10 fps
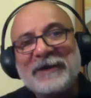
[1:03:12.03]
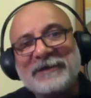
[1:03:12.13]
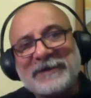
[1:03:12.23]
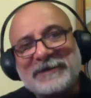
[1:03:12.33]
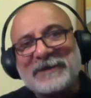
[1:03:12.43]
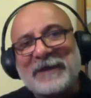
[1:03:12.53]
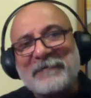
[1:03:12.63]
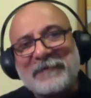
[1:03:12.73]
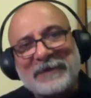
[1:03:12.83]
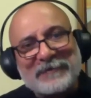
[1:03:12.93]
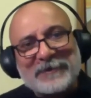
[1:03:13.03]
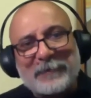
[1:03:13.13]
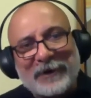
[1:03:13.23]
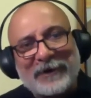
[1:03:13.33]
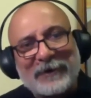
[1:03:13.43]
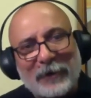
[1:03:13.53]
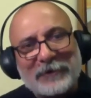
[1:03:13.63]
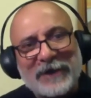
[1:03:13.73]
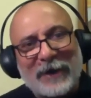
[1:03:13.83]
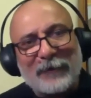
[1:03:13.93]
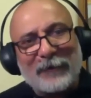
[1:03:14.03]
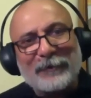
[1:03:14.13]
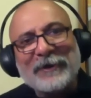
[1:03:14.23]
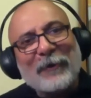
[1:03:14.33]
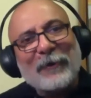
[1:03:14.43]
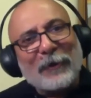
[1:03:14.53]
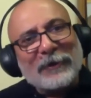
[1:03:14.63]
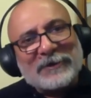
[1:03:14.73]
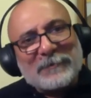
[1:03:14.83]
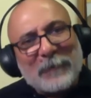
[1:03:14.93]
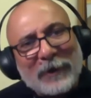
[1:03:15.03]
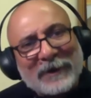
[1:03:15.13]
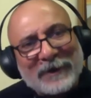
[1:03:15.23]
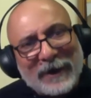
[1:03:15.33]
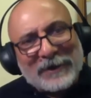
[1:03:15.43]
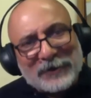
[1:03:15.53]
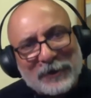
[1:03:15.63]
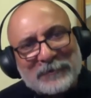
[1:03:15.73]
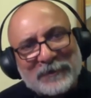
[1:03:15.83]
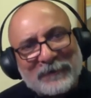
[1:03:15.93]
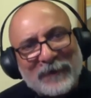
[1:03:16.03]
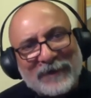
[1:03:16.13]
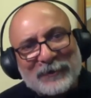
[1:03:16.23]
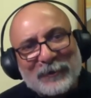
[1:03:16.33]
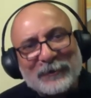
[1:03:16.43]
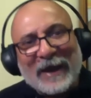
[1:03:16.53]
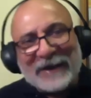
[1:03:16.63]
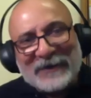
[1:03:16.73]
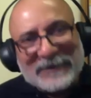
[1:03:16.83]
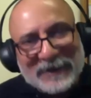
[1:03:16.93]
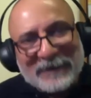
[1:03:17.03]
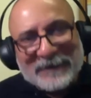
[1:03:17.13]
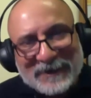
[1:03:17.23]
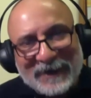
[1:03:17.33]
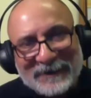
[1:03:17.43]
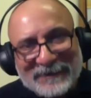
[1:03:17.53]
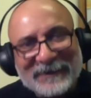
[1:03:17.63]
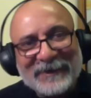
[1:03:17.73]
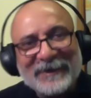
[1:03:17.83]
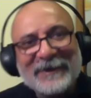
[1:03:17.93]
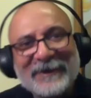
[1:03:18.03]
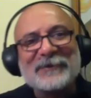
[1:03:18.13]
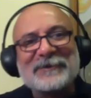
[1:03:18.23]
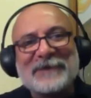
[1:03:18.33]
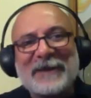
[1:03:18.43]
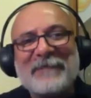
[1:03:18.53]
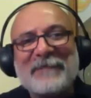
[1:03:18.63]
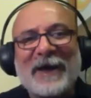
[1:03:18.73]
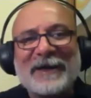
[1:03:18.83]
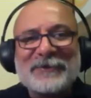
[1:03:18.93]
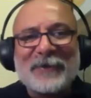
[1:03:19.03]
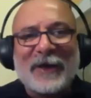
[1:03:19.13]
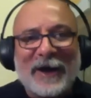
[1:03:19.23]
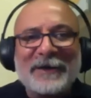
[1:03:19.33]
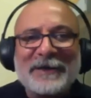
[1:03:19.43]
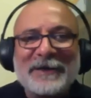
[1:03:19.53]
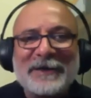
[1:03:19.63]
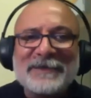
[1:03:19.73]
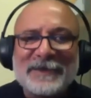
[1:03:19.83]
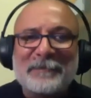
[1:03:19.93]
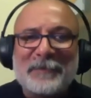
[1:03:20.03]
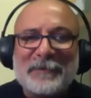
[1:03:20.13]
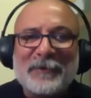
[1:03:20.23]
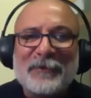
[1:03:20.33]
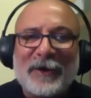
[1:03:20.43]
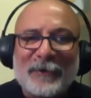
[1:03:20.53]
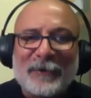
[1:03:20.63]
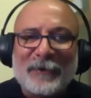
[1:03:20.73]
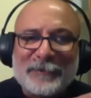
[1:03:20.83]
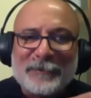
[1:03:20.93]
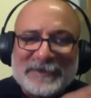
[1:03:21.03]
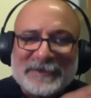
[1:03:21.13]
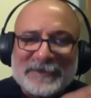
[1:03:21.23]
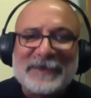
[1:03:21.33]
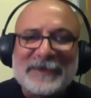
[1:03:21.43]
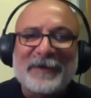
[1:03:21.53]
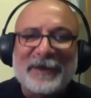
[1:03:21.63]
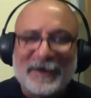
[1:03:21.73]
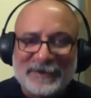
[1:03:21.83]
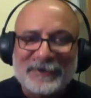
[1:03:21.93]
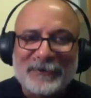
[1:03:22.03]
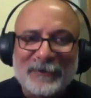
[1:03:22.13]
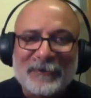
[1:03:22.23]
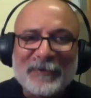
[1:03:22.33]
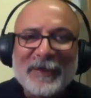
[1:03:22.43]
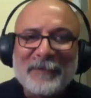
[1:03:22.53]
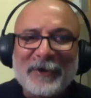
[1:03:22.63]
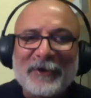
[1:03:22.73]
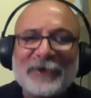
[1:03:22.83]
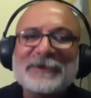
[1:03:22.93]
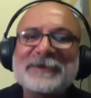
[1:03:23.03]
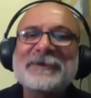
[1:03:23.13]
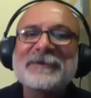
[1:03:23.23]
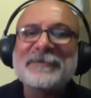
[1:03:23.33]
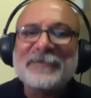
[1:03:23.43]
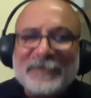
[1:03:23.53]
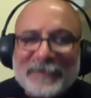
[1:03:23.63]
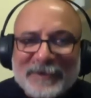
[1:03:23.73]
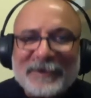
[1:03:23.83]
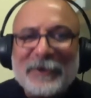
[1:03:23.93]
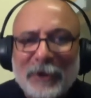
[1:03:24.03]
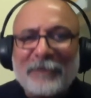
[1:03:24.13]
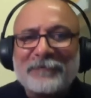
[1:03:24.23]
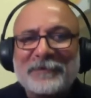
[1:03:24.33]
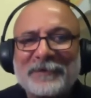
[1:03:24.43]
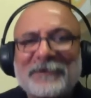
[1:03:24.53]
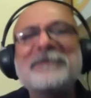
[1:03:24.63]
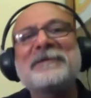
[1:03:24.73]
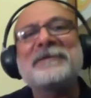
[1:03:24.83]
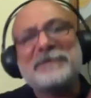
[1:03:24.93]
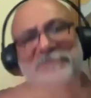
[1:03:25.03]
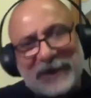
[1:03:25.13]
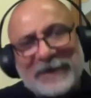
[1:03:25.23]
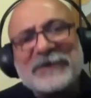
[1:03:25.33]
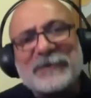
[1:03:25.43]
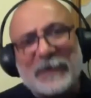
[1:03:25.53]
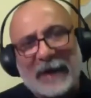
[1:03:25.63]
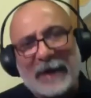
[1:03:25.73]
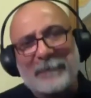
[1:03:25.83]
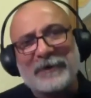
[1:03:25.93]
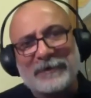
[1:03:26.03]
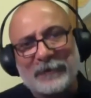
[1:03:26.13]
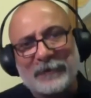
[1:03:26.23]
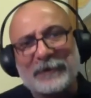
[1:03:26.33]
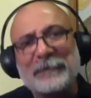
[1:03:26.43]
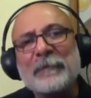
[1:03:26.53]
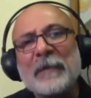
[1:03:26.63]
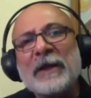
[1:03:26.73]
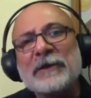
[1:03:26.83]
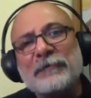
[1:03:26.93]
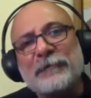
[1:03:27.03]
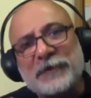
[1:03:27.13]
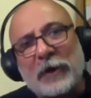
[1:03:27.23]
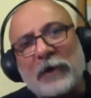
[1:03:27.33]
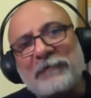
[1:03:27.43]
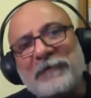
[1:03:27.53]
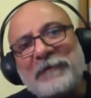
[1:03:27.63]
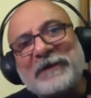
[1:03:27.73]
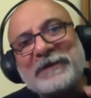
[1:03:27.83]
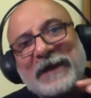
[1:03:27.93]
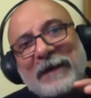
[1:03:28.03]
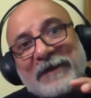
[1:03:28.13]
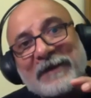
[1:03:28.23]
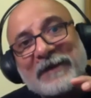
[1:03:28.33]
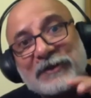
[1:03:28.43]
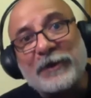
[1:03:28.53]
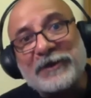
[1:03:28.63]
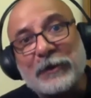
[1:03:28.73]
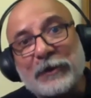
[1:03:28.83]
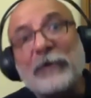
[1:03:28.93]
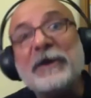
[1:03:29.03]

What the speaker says: This time when there was a lockdown, all the small kirana shops were the ones who actually serviced us. So same way, I think so. Our artisans are the people who are going to be still serving us. Because a lot of changes will happen in the world. So photography will take away their stories.